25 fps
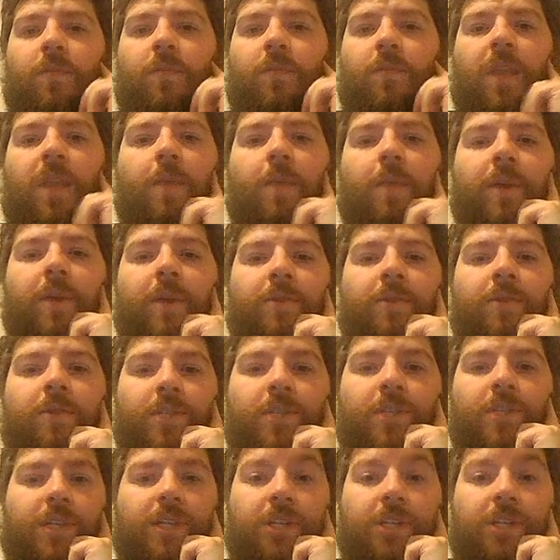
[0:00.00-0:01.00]
about
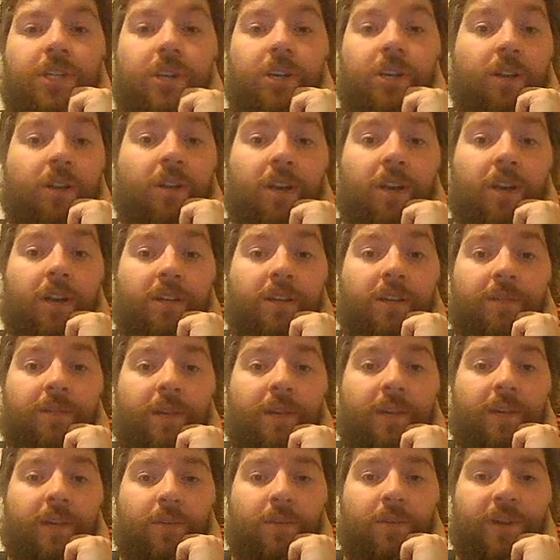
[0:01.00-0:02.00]
just congenital heart
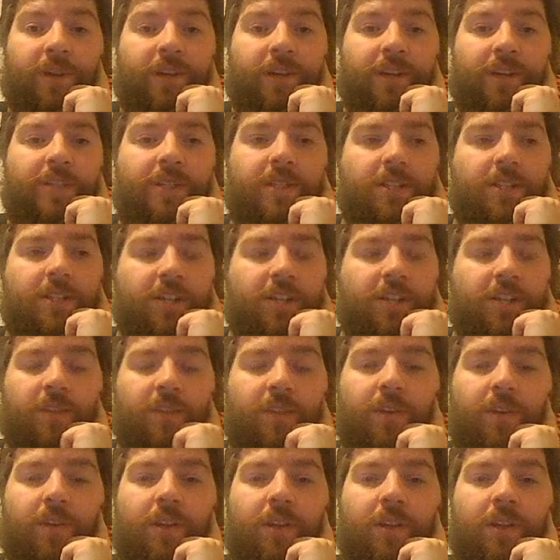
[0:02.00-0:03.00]
defect awareness in
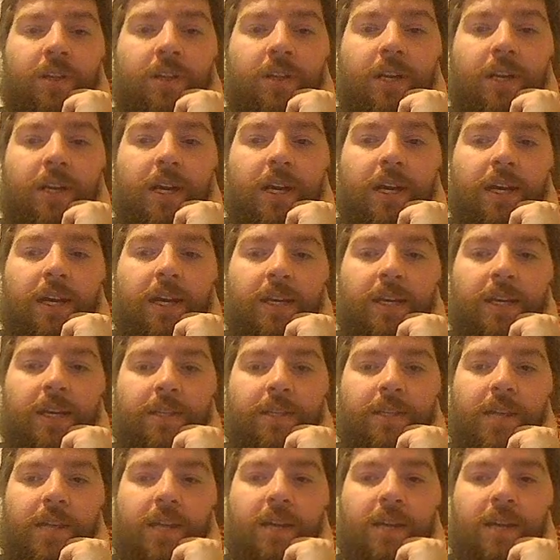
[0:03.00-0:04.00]
general, is
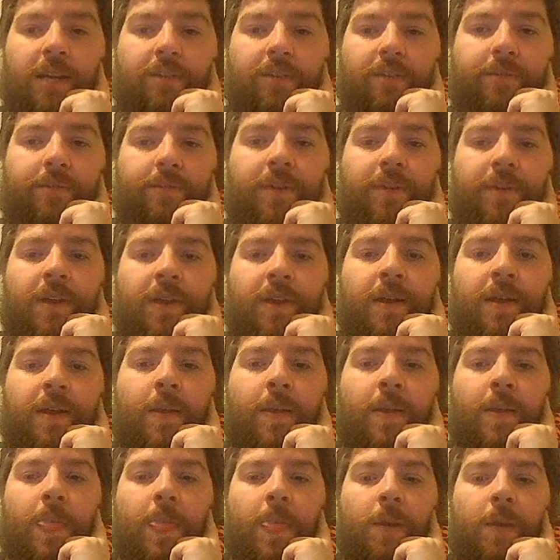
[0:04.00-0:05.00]
kind of
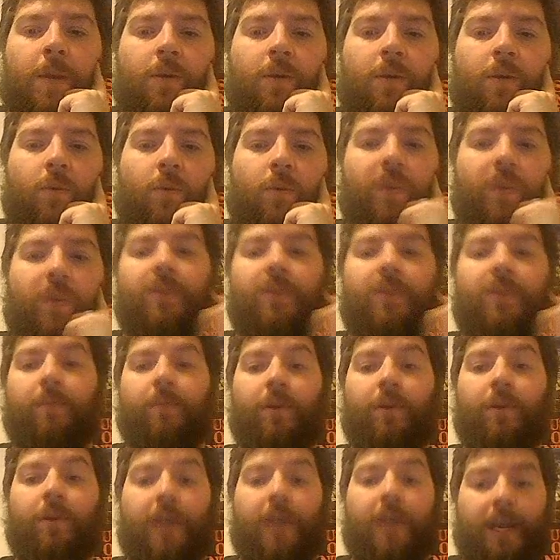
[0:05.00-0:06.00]
what the
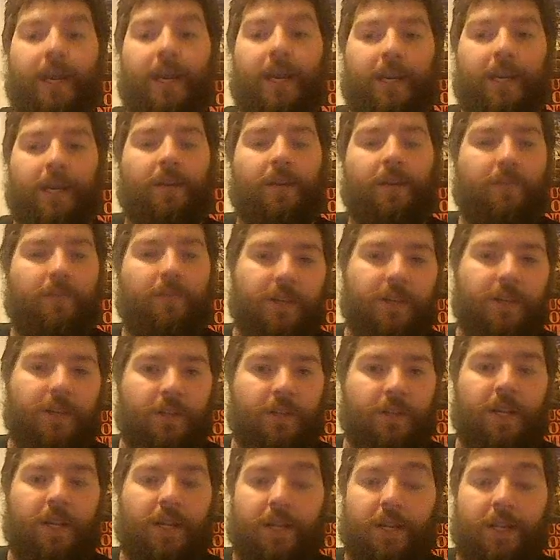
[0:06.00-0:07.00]
book idea
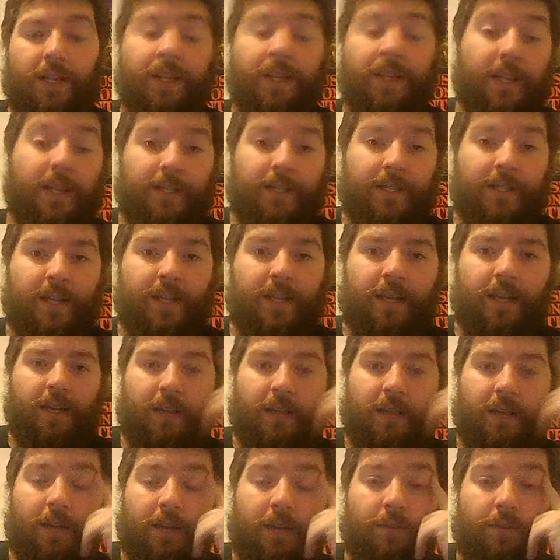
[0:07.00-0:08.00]
like I said,
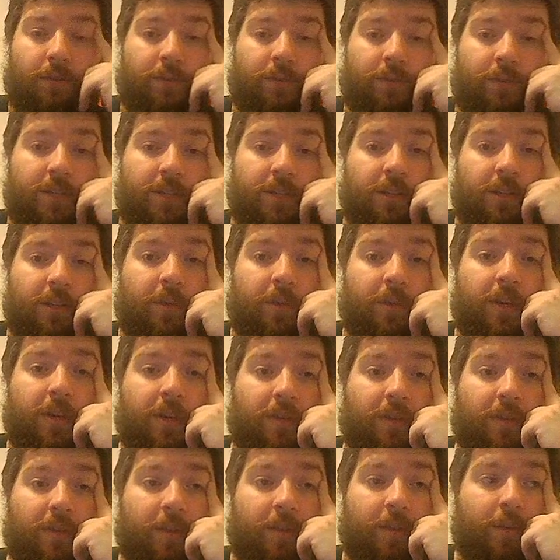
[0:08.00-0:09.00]
I originally wanted to
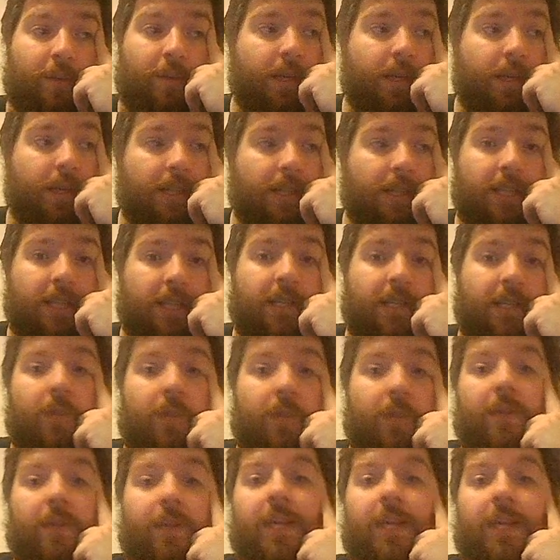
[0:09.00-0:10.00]
write a book, and that's kind of
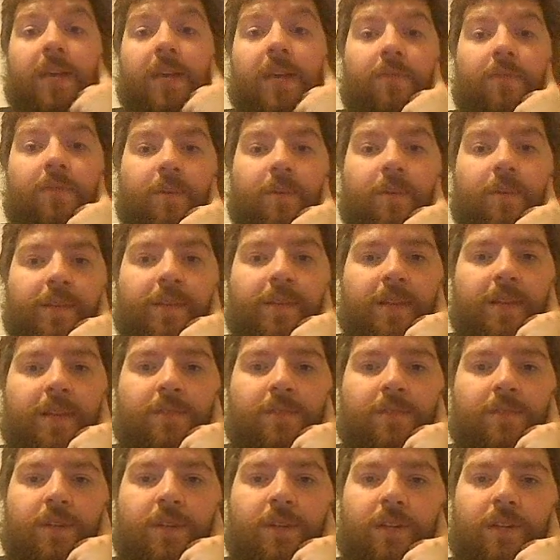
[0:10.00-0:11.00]
where that came from. As I
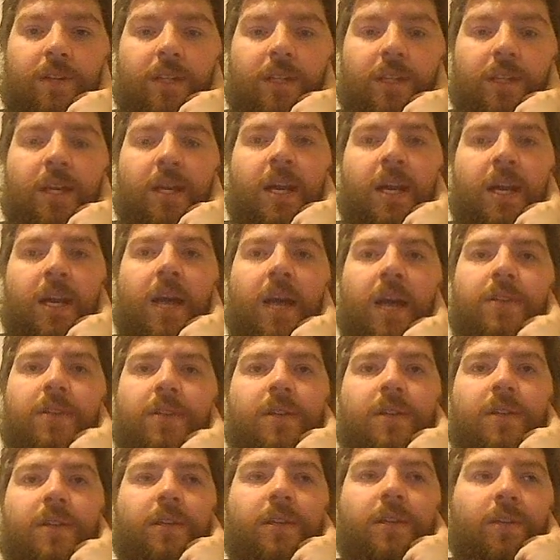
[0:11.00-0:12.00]

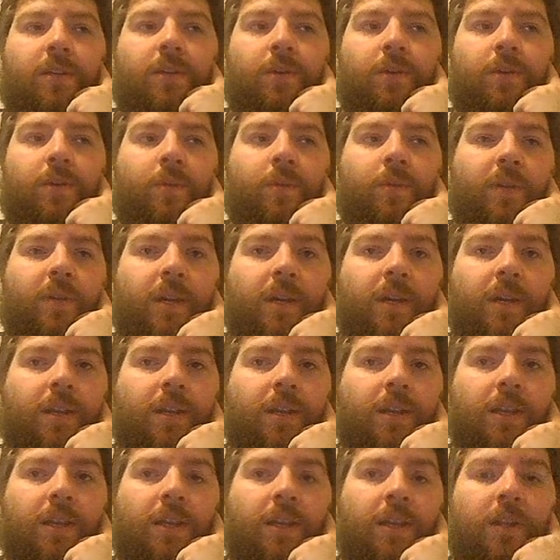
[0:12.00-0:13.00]
started doing what
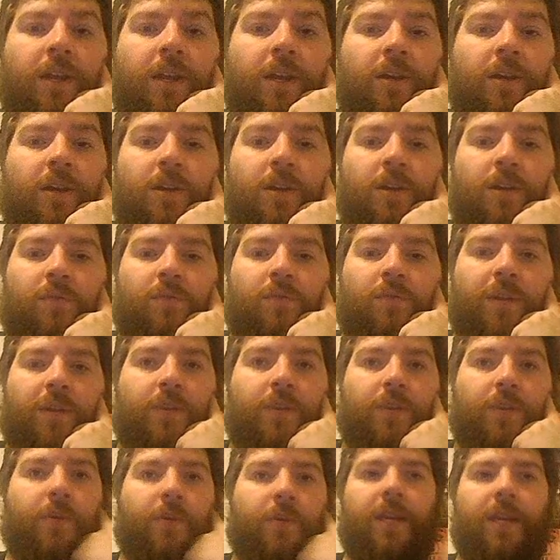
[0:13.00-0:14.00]
little I could,
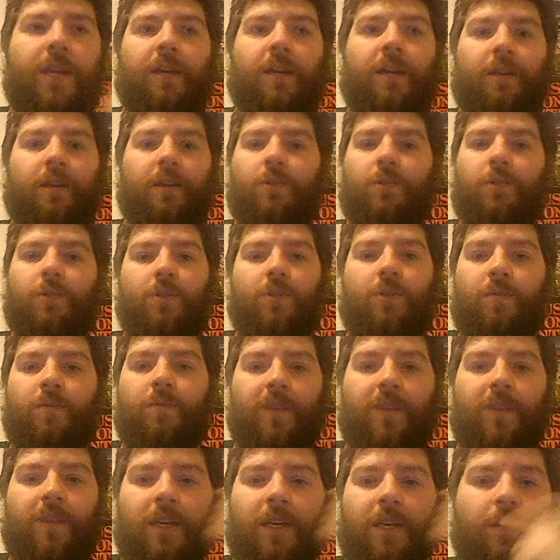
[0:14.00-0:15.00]
retweeting YouTube
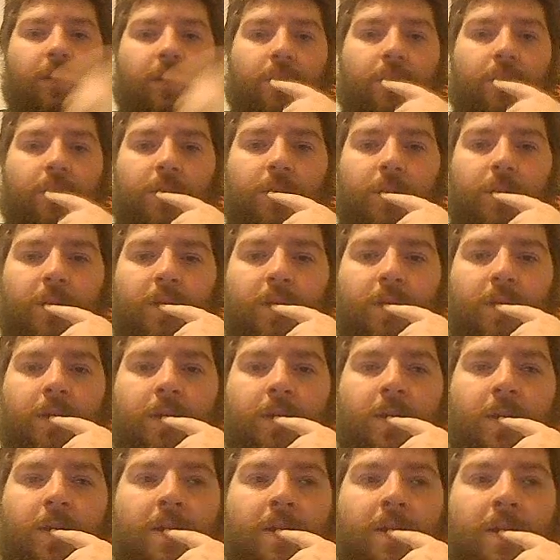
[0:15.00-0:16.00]
videos,
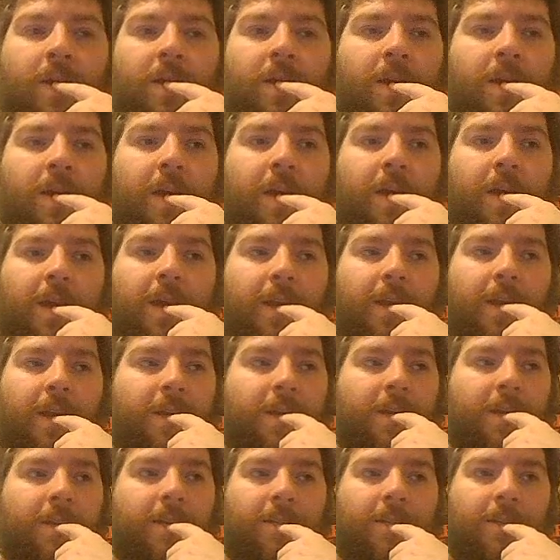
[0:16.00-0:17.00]

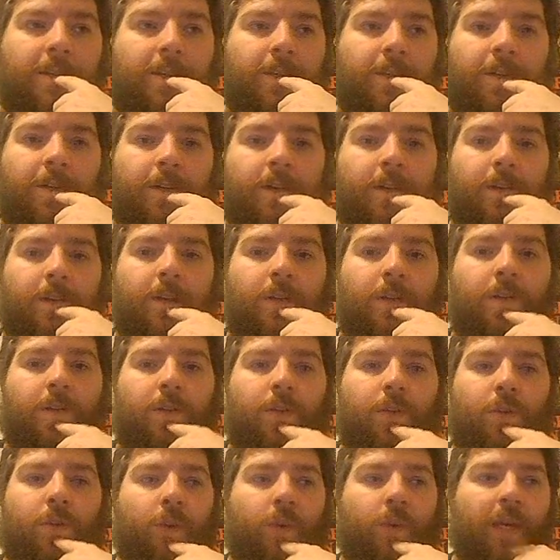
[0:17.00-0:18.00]
and just
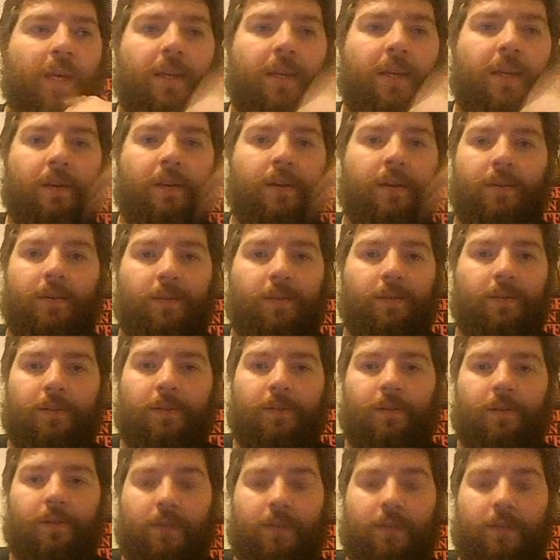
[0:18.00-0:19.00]
tweeting,
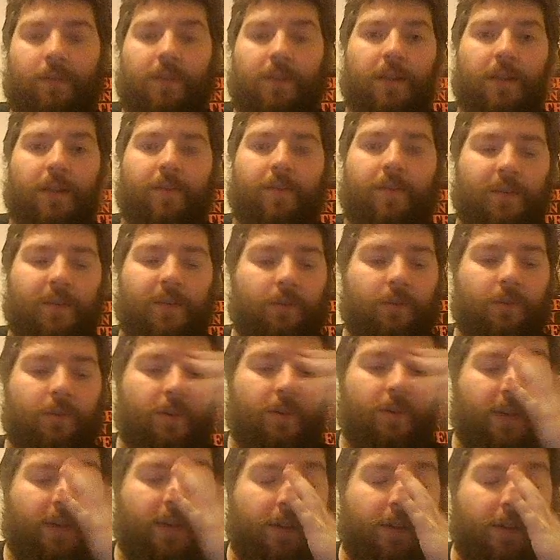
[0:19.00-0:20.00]
because I have my Twitter
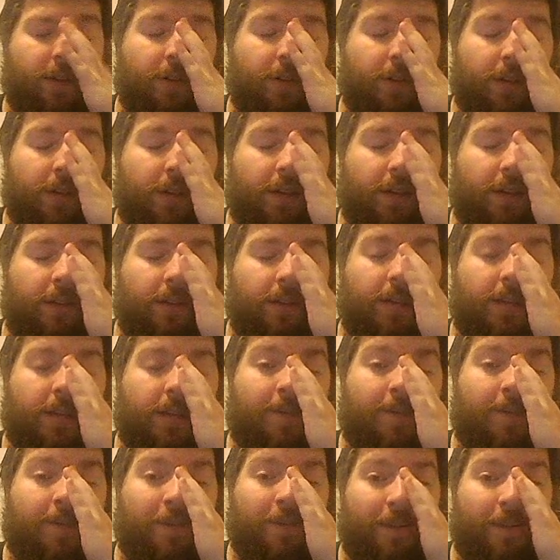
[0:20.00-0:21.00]
account
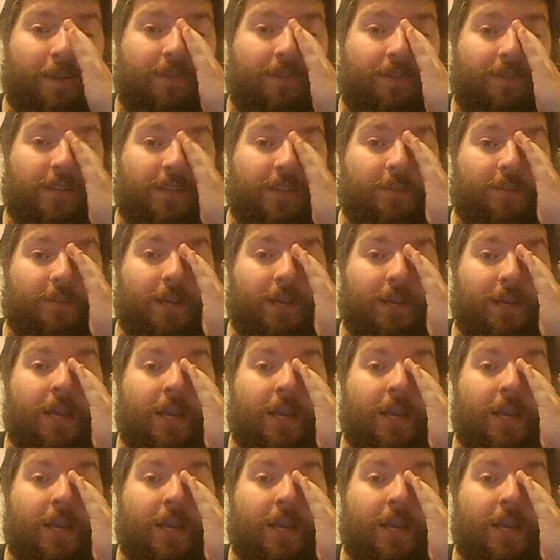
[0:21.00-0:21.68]
attached to my Facebook,